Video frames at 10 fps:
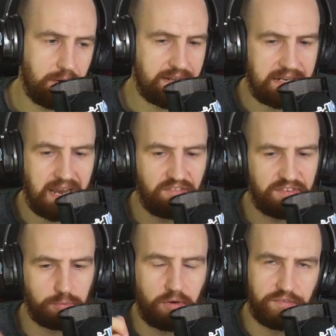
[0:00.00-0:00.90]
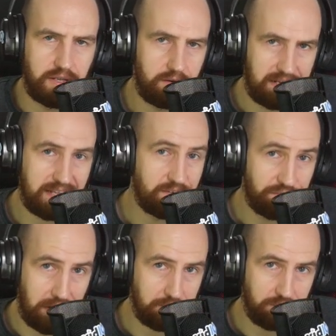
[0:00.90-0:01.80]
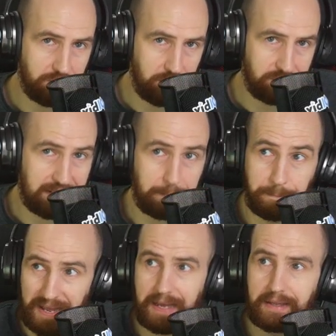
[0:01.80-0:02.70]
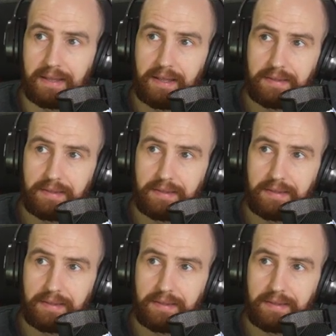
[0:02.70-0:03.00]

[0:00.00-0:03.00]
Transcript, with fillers: and then you have this one video that gets a thousand views, and that bang,